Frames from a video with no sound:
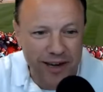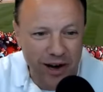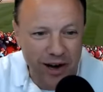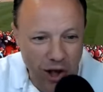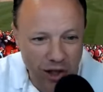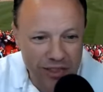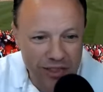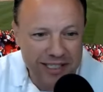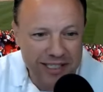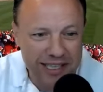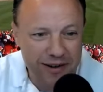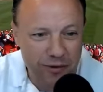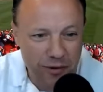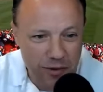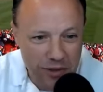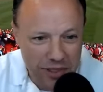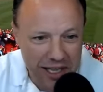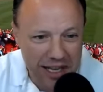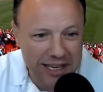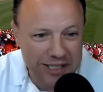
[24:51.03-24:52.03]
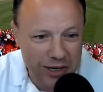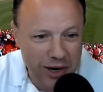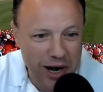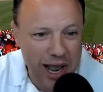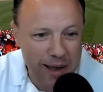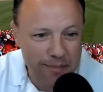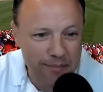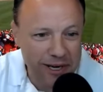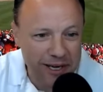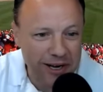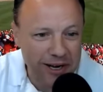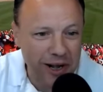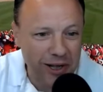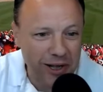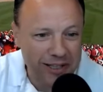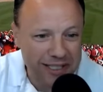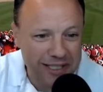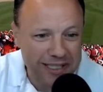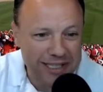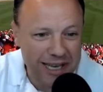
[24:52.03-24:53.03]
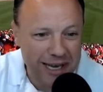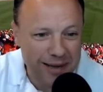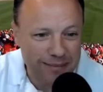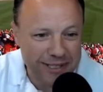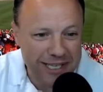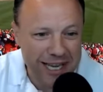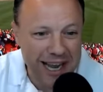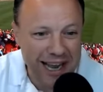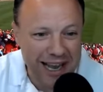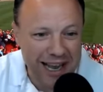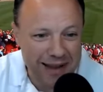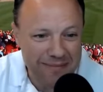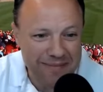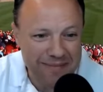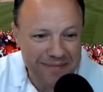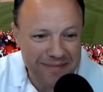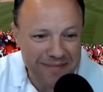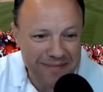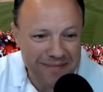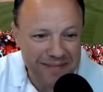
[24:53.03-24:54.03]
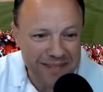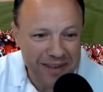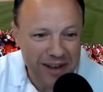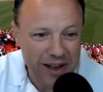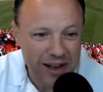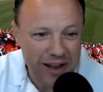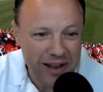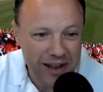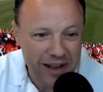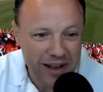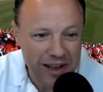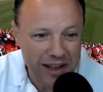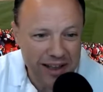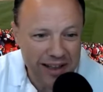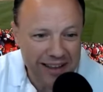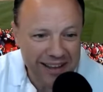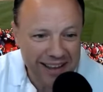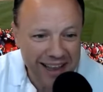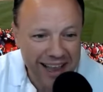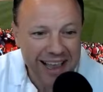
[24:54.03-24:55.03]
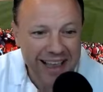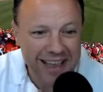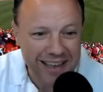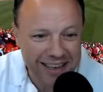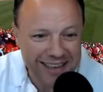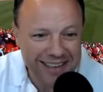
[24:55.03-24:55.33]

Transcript: that all these different things are happening all at the same time. Hey,